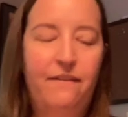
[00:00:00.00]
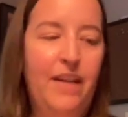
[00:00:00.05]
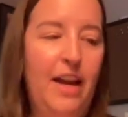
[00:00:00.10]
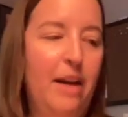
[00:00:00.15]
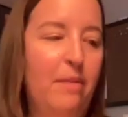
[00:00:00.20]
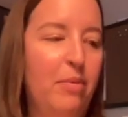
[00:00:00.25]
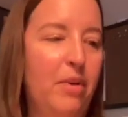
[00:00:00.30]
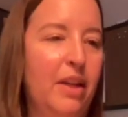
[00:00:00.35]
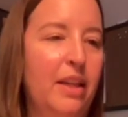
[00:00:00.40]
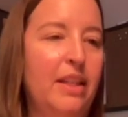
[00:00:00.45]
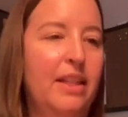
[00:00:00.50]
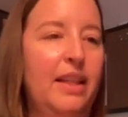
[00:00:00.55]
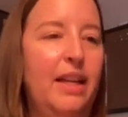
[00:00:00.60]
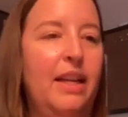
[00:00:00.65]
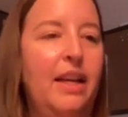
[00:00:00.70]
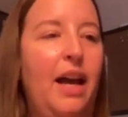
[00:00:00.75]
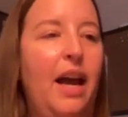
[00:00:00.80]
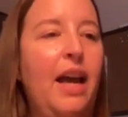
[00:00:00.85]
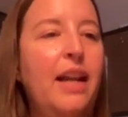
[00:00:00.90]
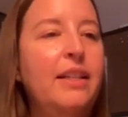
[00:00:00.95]
fabrics
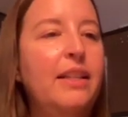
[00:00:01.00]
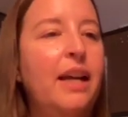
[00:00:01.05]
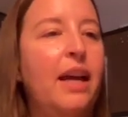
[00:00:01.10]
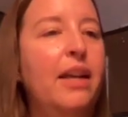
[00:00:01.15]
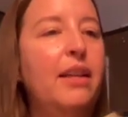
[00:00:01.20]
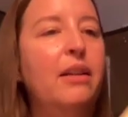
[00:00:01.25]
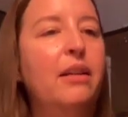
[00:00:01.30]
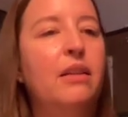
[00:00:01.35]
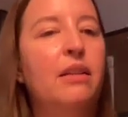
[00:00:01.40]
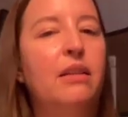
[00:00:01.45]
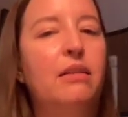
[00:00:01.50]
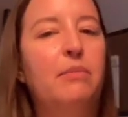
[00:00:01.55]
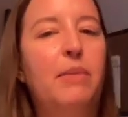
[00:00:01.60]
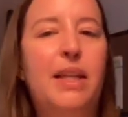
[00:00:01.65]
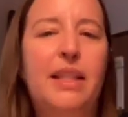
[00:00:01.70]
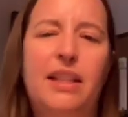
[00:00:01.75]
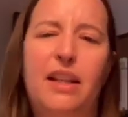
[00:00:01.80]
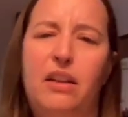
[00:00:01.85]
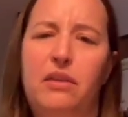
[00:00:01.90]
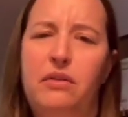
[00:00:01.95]
that I dyed
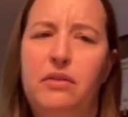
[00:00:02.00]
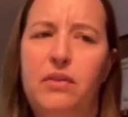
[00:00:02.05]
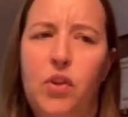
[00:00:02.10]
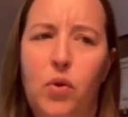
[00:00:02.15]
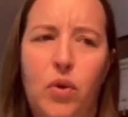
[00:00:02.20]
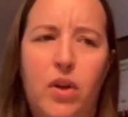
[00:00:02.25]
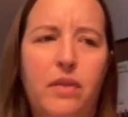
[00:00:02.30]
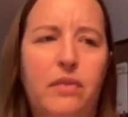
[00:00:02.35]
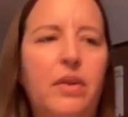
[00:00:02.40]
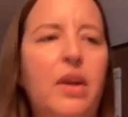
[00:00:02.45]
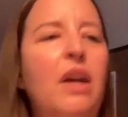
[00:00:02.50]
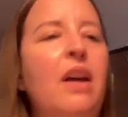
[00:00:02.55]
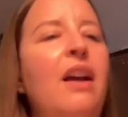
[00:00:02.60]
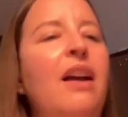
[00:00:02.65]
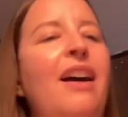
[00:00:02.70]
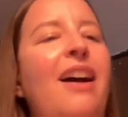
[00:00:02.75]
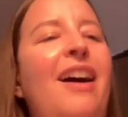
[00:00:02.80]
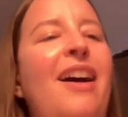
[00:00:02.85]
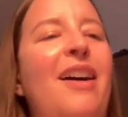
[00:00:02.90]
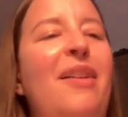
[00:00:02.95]
myself, sort of,
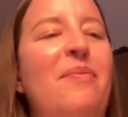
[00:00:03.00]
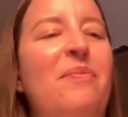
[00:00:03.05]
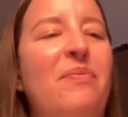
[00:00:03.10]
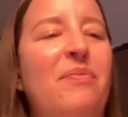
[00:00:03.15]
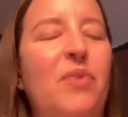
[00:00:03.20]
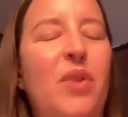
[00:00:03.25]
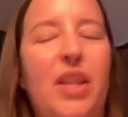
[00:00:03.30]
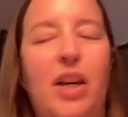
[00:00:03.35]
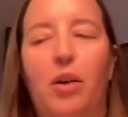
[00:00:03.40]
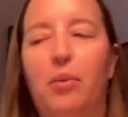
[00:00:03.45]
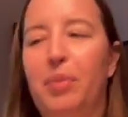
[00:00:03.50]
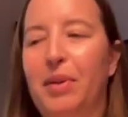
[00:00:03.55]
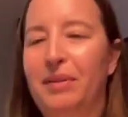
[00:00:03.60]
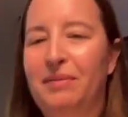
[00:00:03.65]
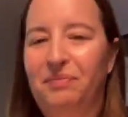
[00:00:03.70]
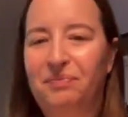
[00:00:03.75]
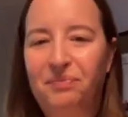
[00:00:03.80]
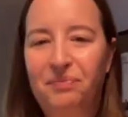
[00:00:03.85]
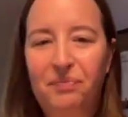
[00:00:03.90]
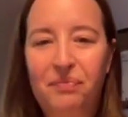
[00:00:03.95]
with help
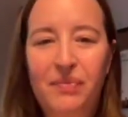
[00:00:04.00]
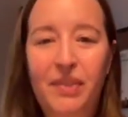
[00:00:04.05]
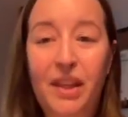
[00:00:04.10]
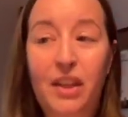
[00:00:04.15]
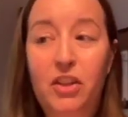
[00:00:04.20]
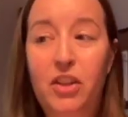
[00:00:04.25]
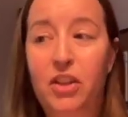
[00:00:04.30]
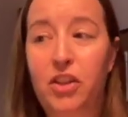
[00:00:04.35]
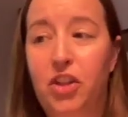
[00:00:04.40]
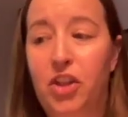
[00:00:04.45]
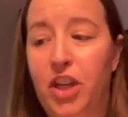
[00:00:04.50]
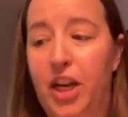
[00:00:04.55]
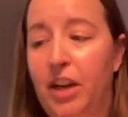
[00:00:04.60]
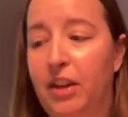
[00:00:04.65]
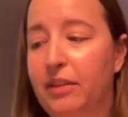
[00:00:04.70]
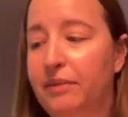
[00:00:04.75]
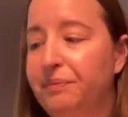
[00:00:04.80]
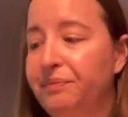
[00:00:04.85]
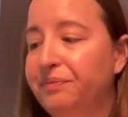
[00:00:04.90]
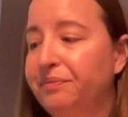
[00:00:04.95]
to
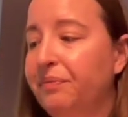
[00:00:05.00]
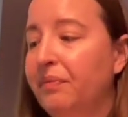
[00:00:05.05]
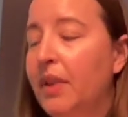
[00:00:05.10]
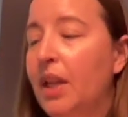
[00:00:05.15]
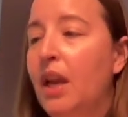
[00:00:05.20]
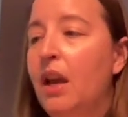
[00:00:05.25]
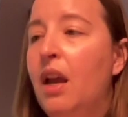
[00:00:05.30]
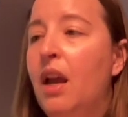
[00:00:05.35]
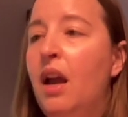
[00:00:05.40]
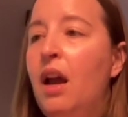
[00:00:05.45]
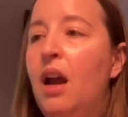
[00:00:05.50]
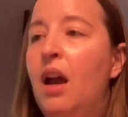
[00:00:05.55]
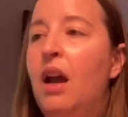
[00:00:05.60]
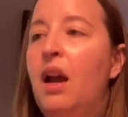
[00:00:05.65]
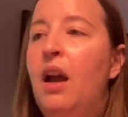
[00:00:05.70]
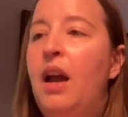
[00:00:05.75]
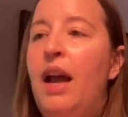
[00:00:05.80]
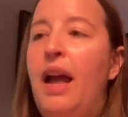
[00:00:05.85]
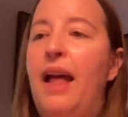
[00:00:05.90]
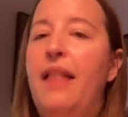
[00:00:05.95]
share.
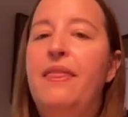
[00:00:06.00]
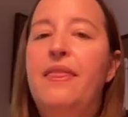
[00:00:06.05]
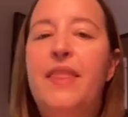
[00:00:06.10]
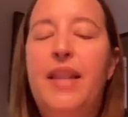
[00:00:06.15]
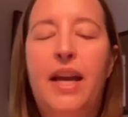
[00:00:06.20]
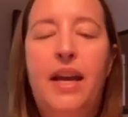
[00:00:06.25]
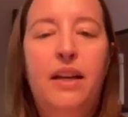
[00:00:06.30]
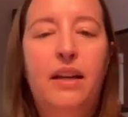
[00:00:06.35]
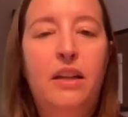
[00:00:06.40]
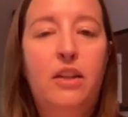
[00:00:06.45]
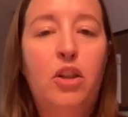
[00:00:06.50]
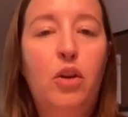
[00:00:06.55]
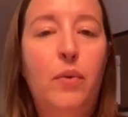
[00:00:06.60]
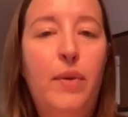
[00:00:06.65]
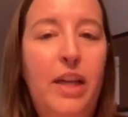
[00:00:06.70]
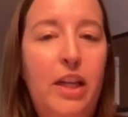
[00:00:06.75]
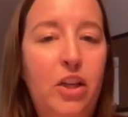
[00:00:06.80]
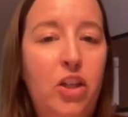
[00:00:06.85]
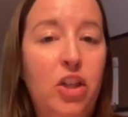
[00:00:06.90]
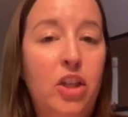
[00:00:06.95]
And then, so
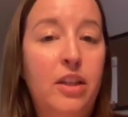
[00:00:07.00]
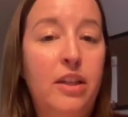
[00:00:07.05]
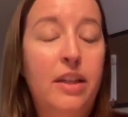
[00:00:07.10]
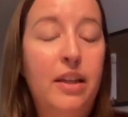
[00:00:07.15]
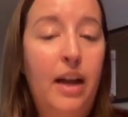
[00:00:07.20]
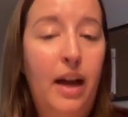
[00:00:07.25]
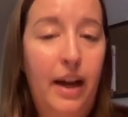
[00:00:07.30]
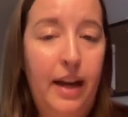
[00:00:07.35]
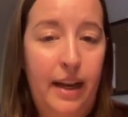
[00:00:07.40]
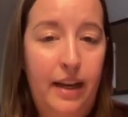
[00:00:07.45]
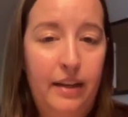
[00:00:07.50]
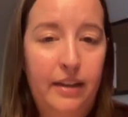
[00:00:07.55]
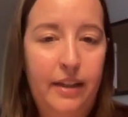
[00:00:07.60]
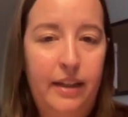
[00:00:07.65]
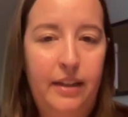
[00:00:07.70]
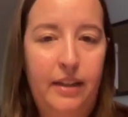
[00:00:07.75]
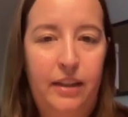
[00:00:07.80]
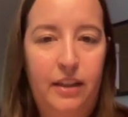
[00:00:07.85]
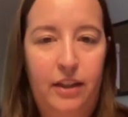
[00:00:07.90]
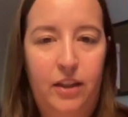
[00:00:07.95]
each night
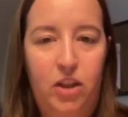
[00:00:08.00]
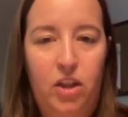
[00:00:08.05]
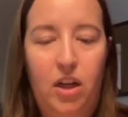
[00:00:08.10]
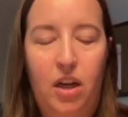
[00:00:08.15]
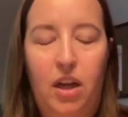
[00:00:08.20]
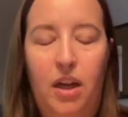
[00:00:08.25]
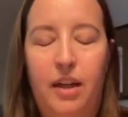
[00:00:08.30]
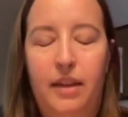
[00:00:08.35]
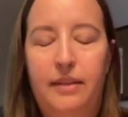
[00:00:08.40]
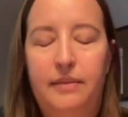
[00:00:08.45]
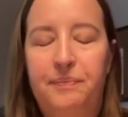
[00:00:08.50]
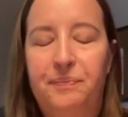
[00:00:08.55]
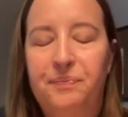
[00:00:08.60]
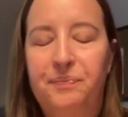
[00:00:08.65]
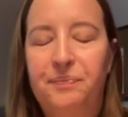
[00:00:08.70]
at StitchCon,